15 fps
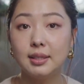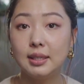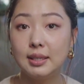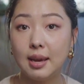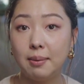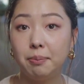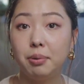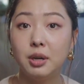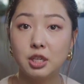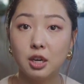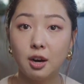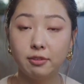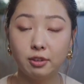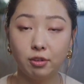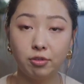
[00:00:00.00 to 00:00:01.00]
the temperature
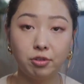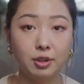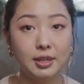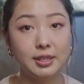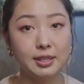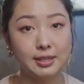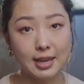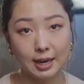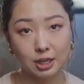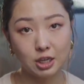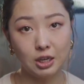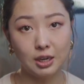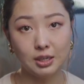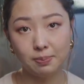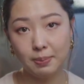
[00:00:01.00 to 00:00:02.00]
of the freezer
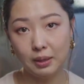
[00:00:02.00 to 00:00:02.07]
section is